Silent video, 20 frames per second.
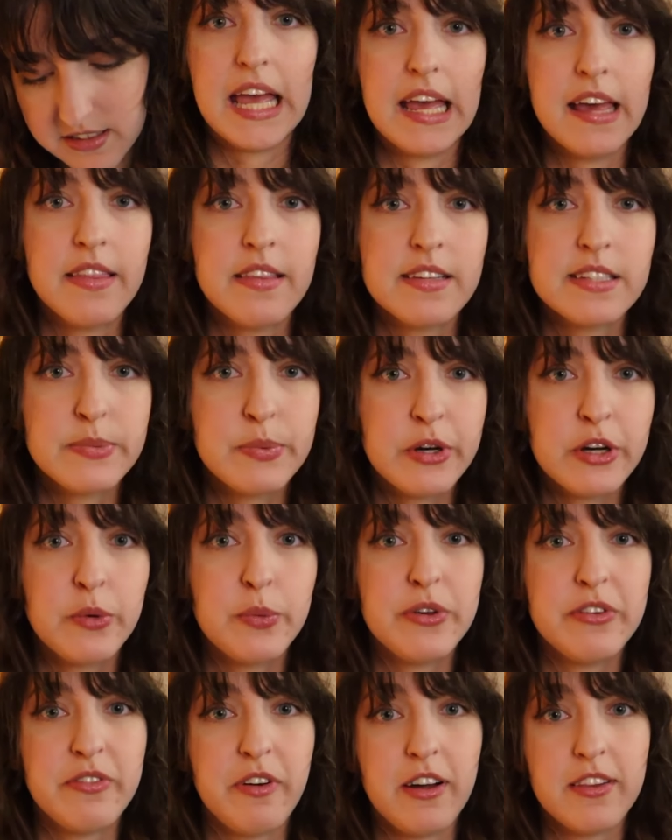In this book,
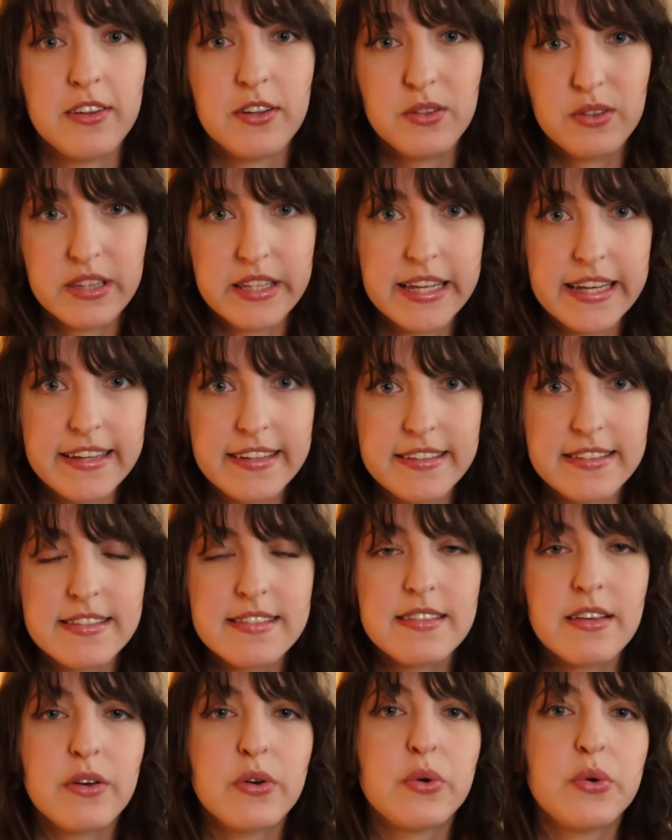we follow Liz,